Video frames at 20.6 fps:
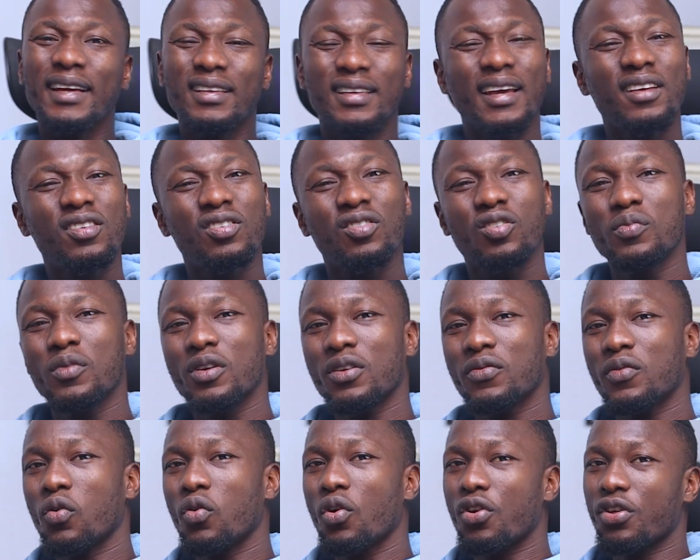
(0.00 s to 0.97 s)
Thank you so
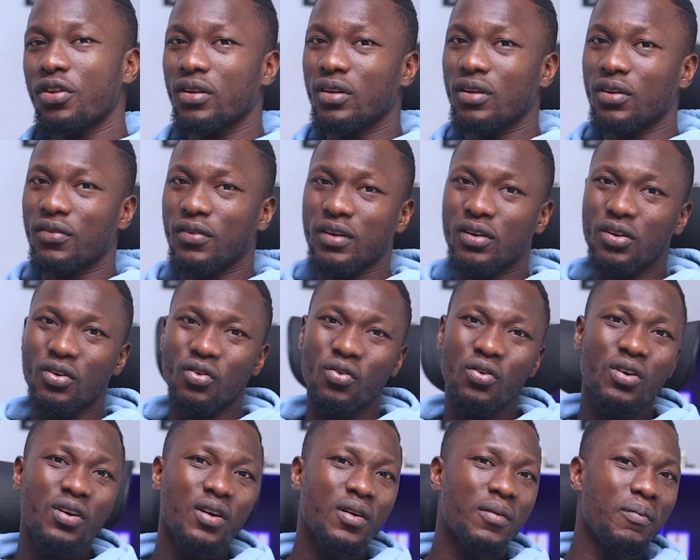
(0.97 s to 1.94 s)
much for watching this
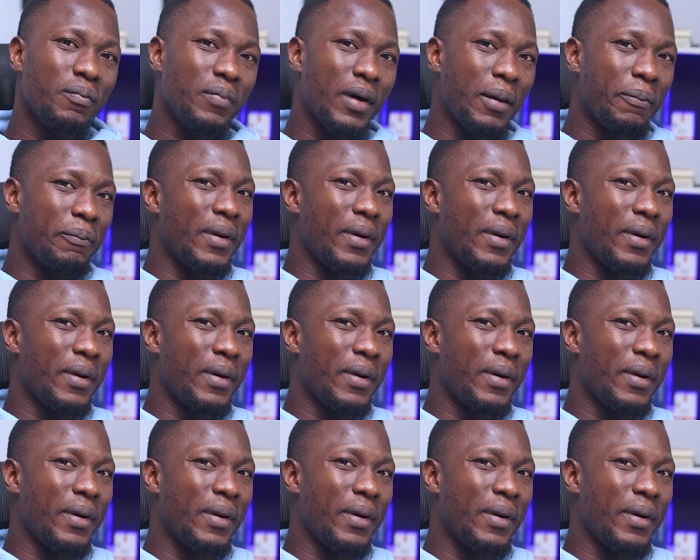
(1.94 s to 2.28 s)
video. Bye